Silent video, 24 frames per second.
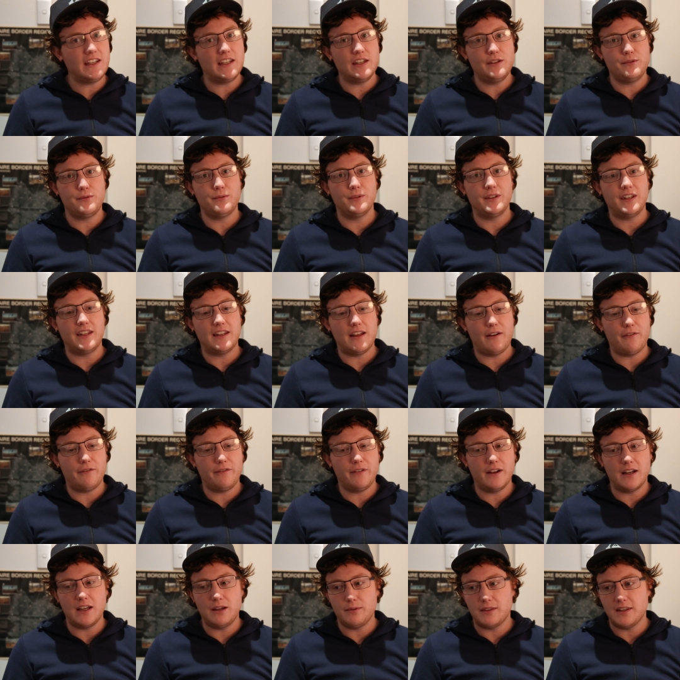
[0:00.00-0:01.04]
think he's really that
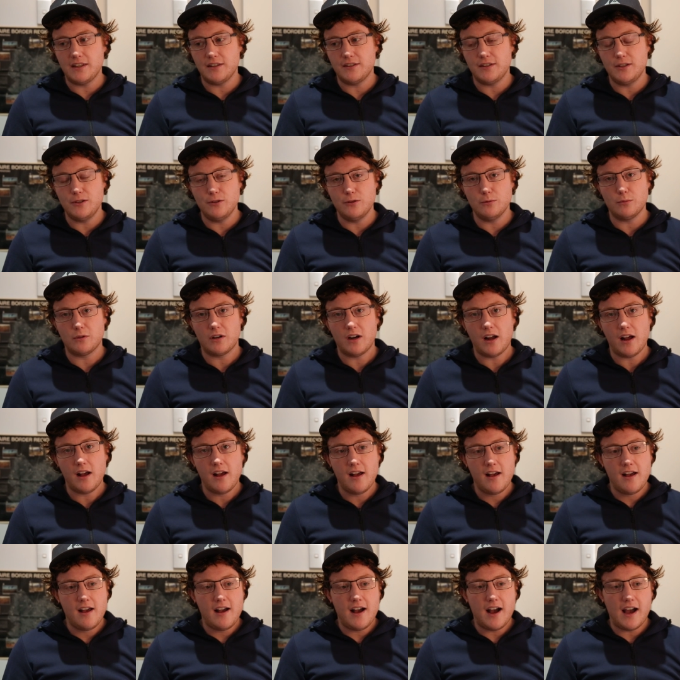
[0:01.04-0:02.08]
funny with his humor.
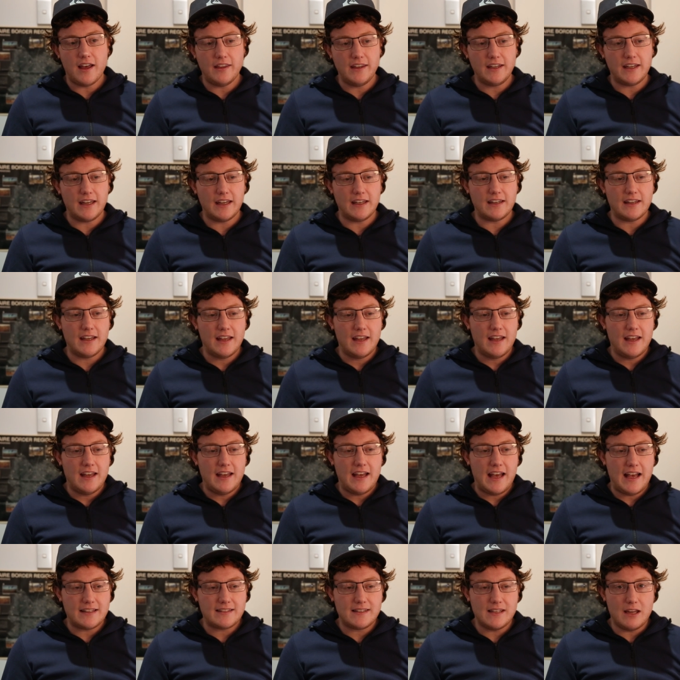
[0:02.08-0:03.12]
I think it
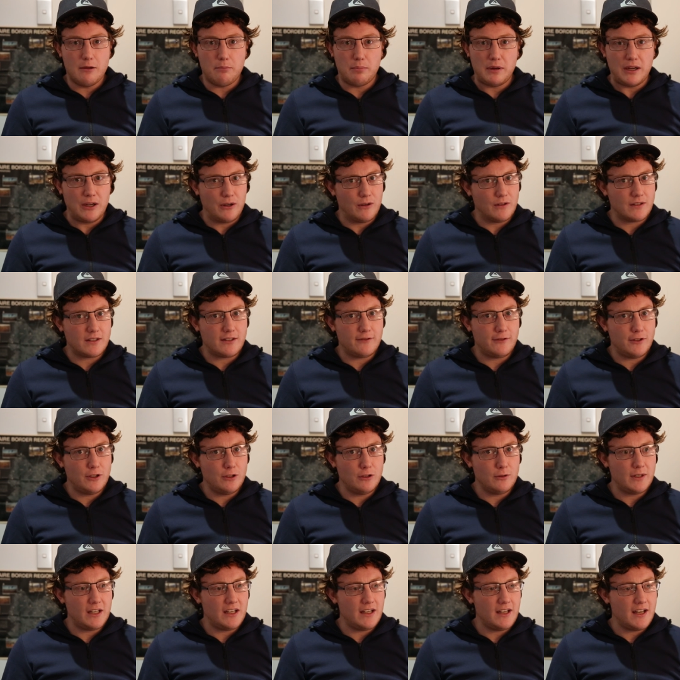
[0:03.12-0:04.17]
has the appearance of
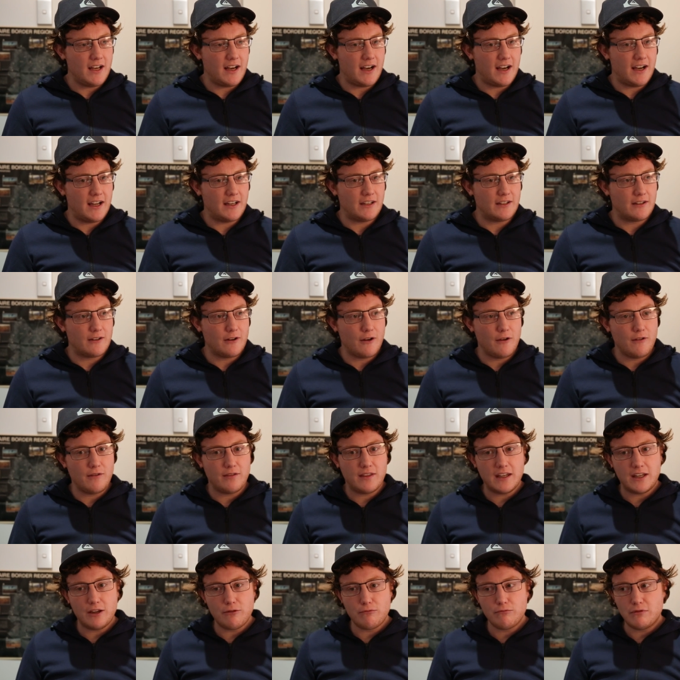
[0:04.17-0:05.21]
humor. I don't
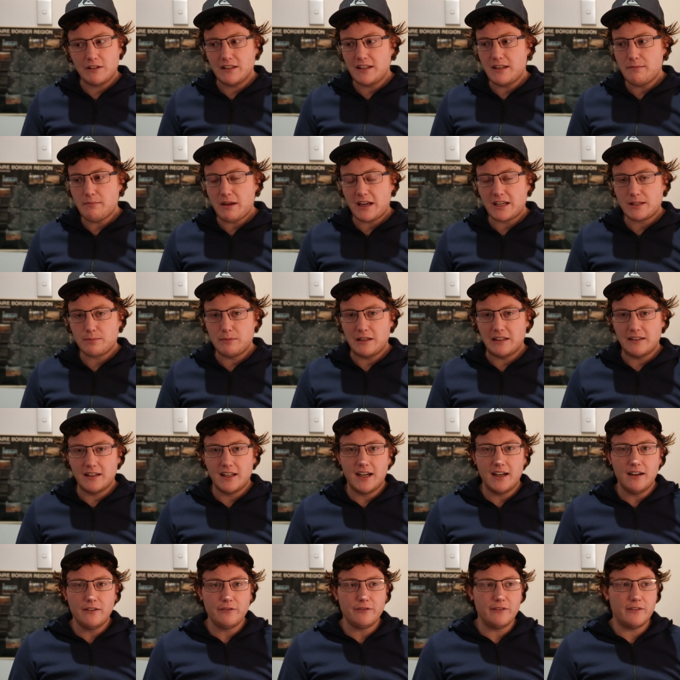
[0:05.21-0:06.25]
think it really makes me
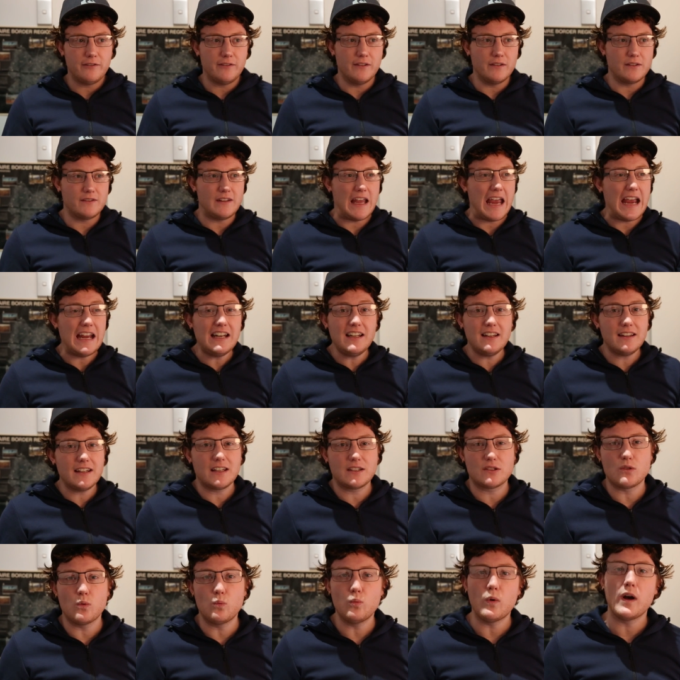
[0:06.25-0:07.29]
laugh. If it, anything,
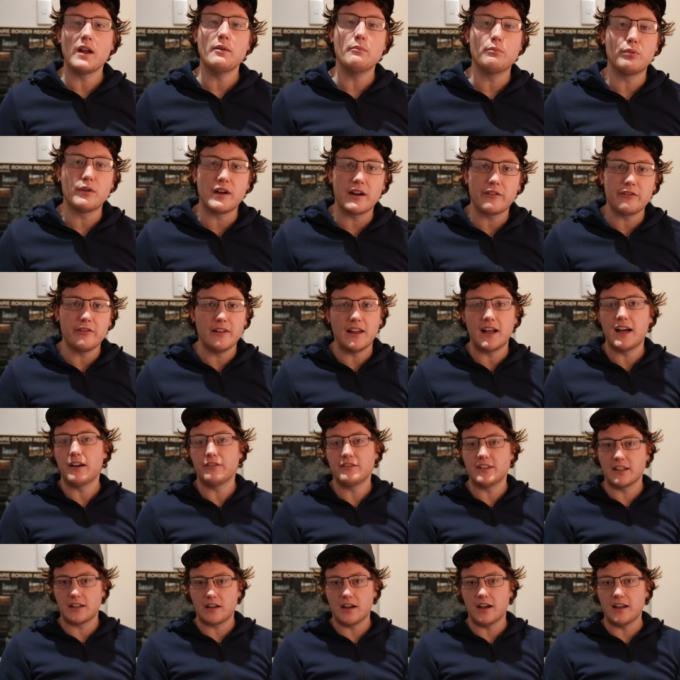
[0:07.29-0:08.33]
it's a one breath
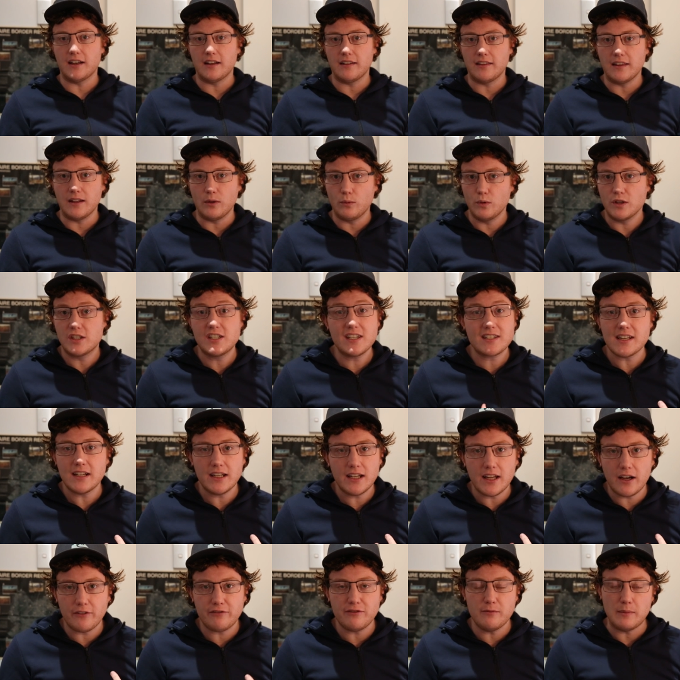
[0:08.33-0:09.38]
laughter kind of thing, which isn't
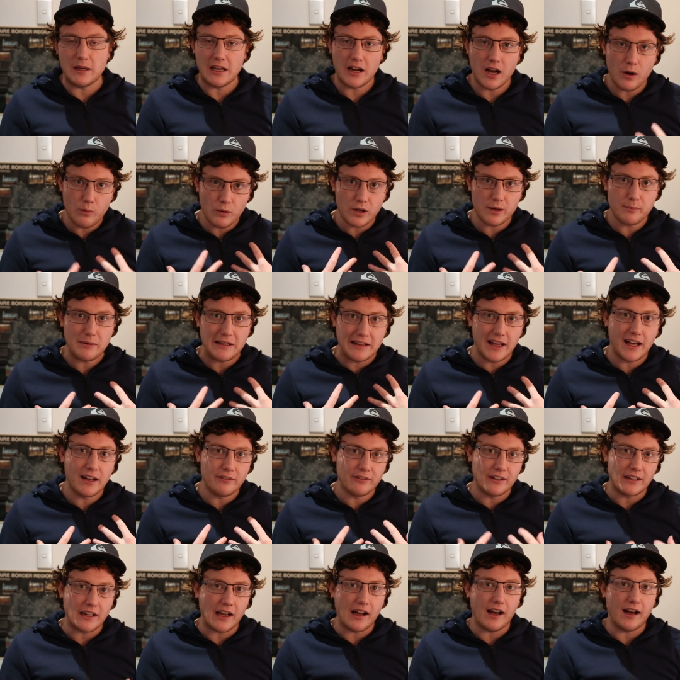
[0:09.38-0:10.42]
enough for me. I want to be
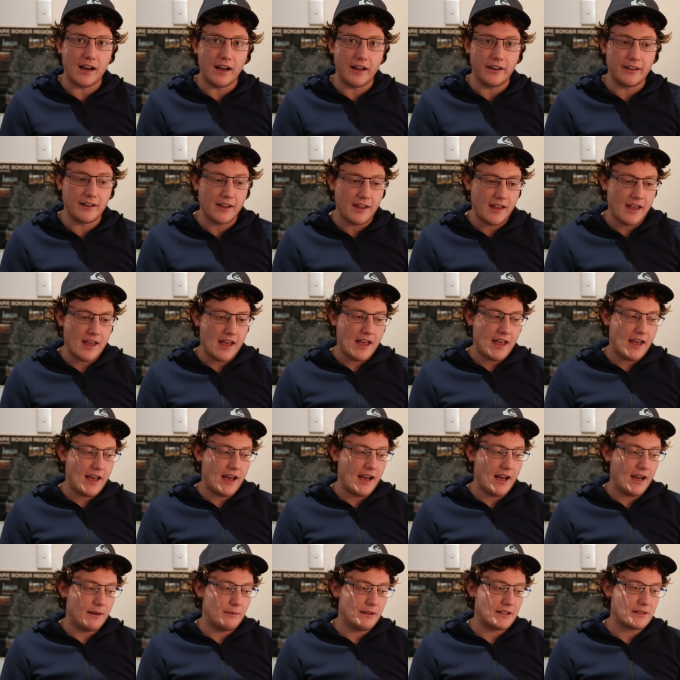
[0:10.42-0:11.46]
laughing hard.
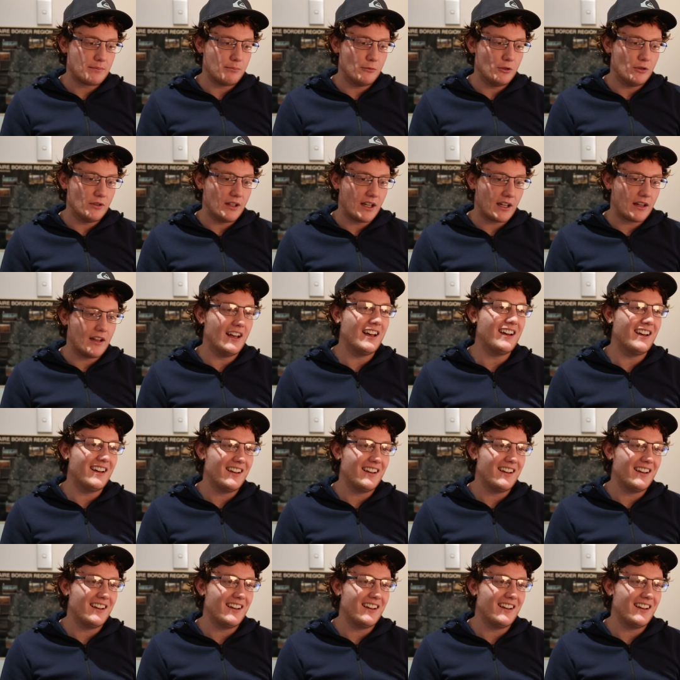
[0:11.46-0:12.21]
Um, it's more like,